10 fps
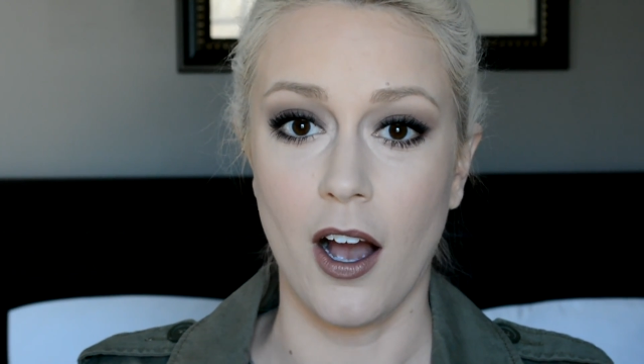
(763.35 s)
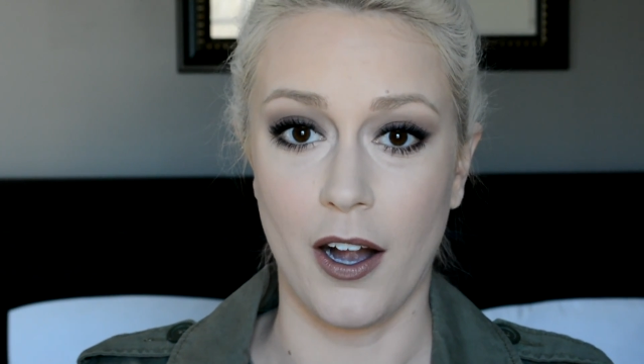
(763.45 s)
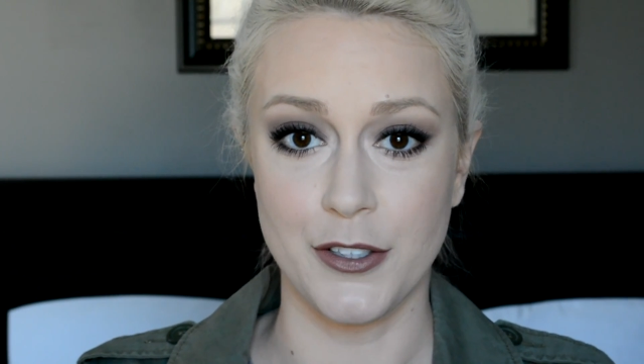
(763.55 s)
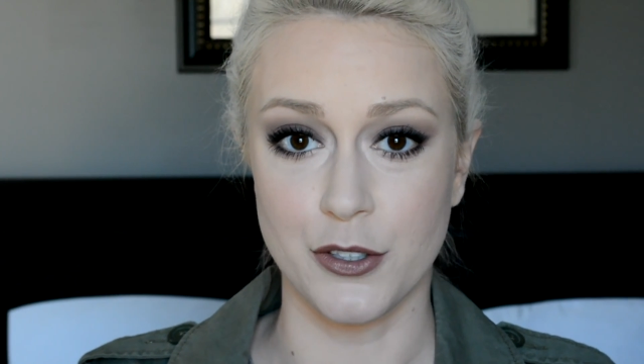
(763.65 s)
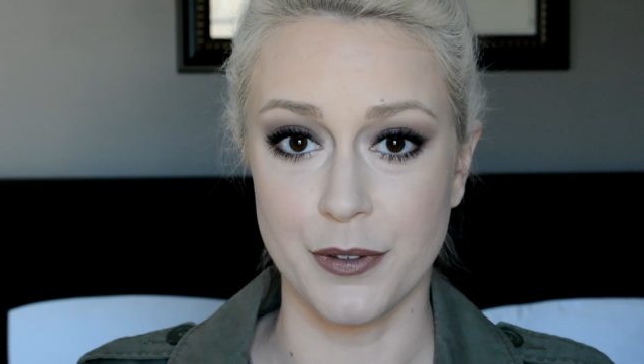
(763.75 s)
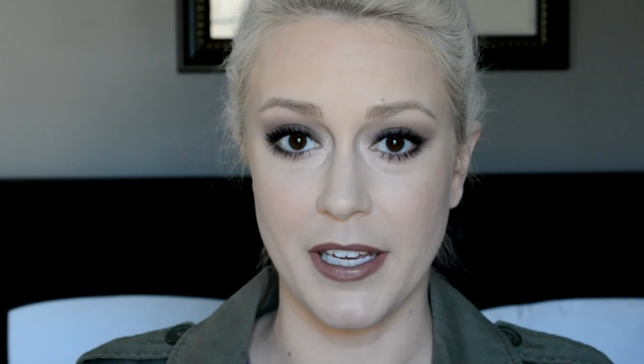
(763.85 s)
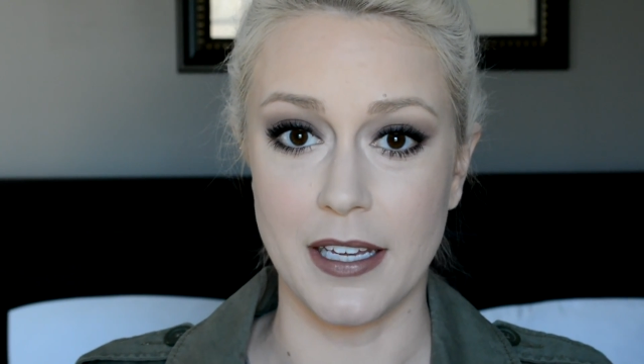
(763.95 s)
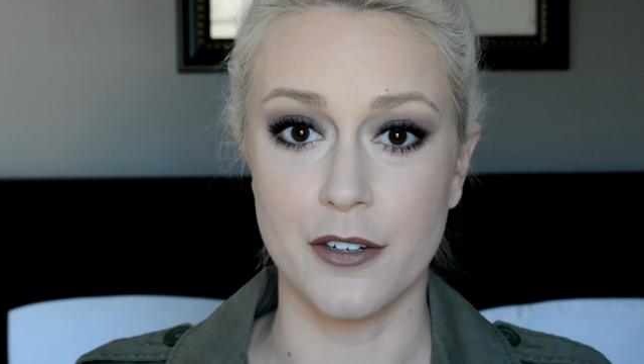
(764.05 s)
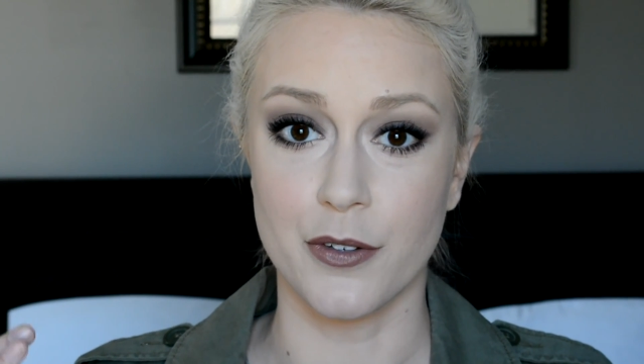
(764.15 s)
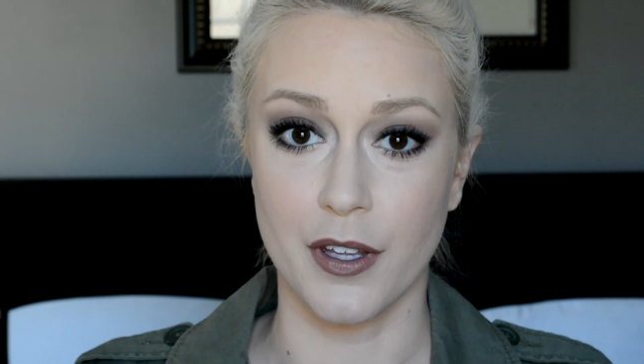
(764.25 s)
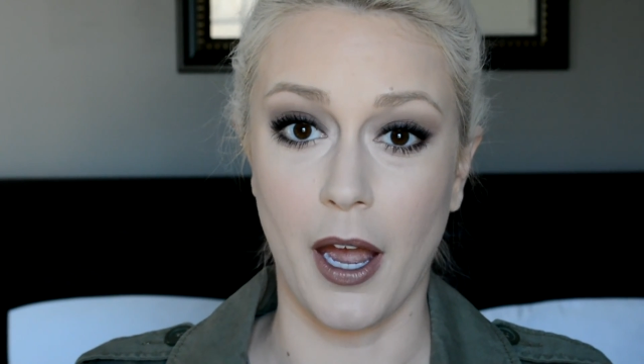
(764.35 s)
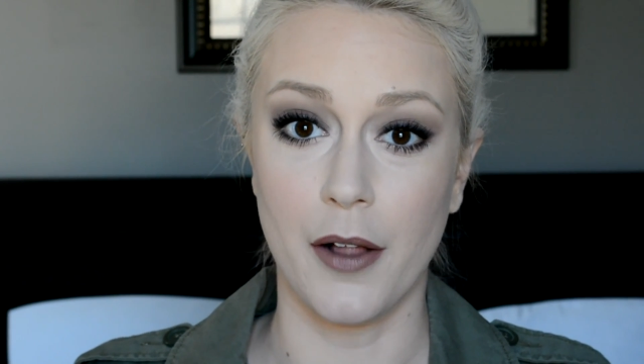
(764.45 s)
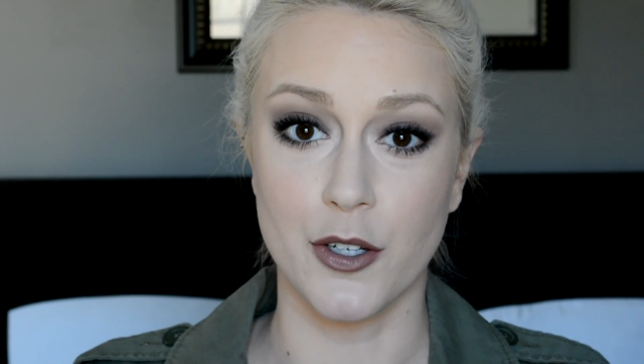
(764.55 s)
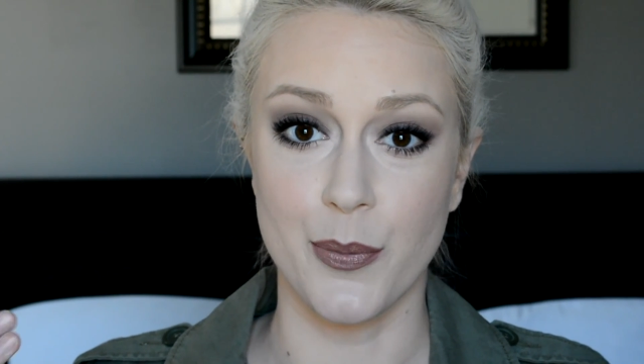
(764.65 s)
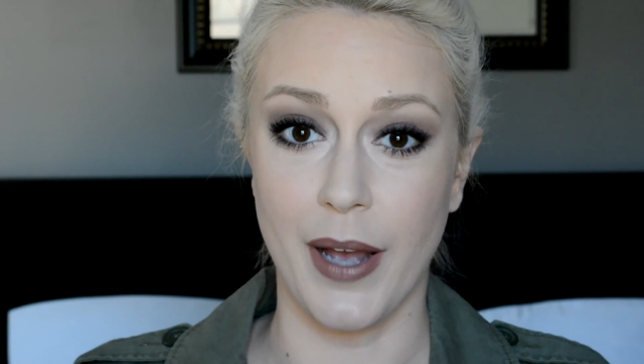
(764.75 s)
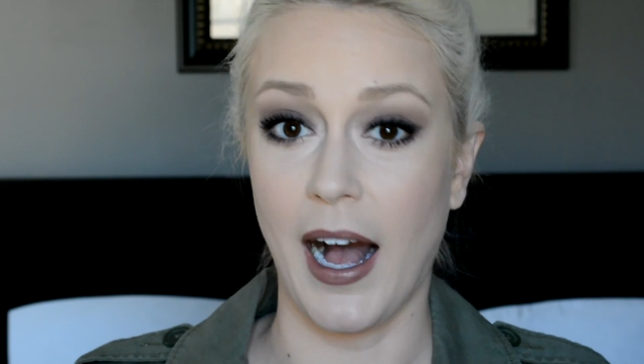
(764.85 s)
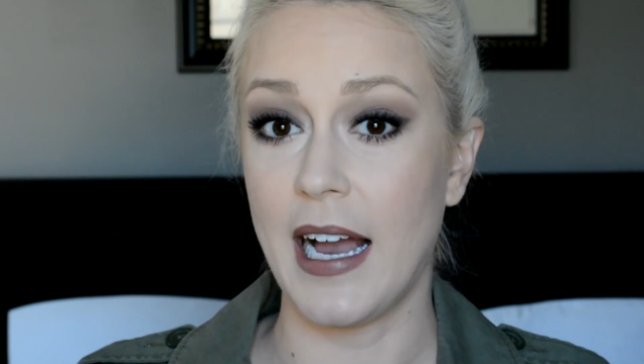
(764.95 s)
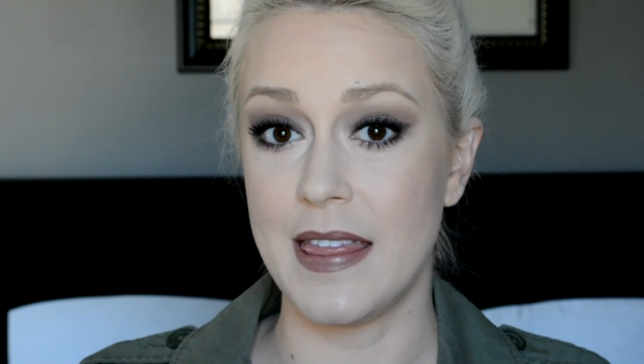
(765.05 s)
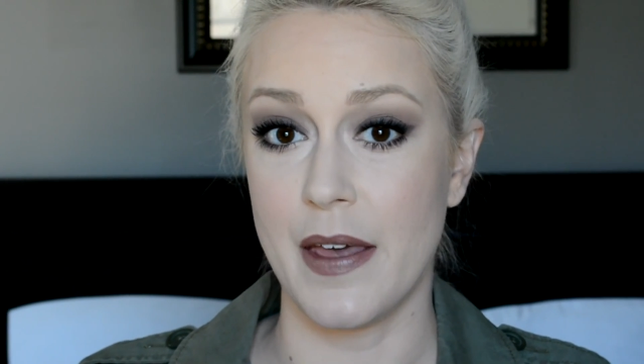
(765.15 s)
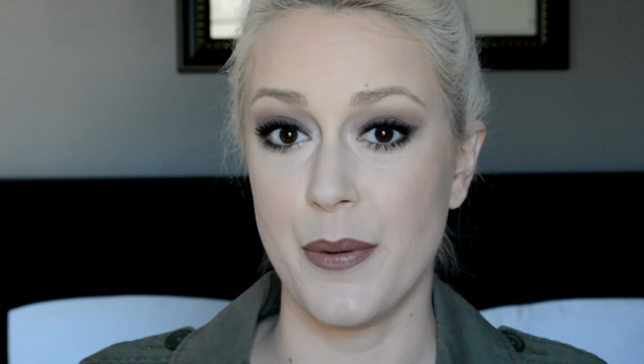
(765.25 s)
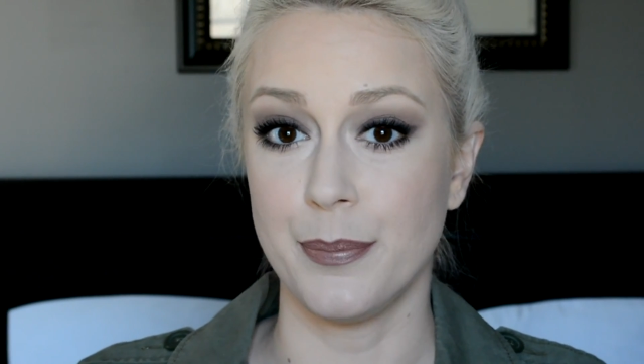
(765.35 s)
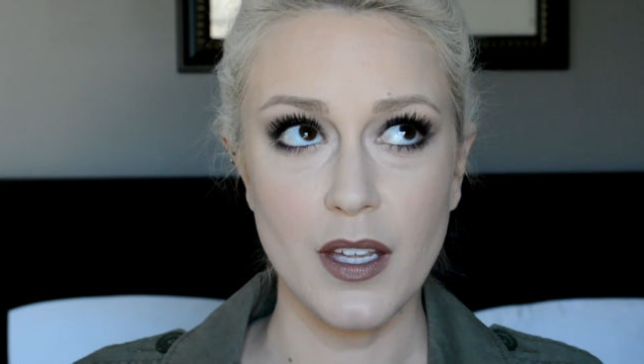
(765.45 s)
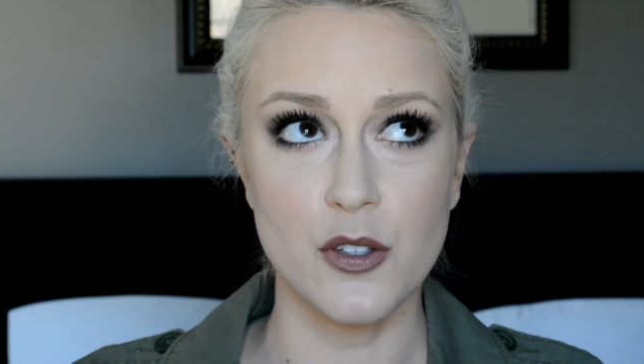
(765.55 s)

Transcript: on your lid or the color behind them.